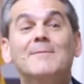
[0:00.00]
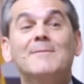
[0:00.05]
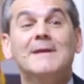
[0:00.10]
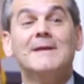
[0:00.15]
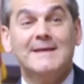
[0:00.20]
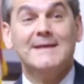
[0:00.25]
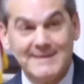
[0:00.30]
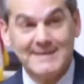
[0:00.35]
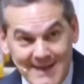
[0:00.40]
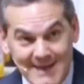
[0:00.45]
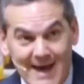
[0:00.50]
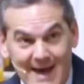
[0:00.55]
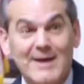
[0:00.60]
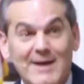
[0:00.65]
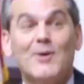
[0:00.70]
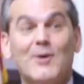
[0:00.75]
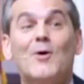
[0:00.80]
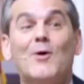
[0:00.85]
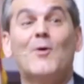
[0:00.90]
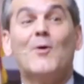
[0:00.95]
I am
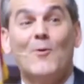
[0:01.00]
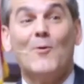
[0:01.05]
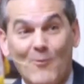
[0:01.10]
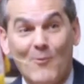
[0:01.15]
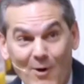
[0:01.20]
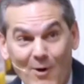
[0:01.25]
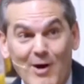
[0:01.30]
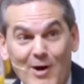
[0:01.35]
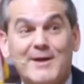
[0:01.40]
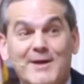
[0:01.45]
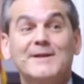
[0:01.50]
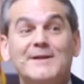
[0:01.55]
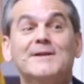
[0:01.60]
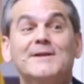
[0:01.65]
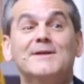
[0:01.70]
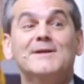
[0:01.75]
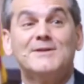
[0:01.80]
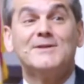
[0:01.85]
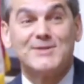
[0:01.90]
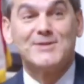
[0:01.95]
not
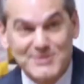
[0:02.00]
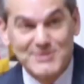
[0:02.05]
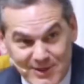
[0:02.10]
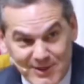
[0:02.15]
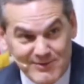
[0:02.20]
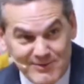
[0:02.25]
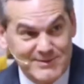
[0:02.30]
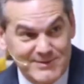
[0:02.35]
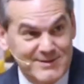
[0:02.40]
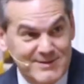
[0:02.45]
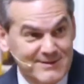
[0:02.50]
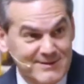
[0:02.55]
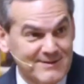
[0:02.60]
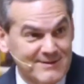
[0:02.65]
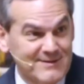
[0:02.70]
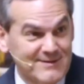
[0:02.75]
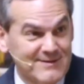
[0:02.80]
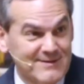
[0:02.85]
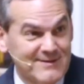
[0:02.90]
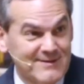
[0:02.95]
walking to
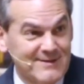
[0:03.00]
church.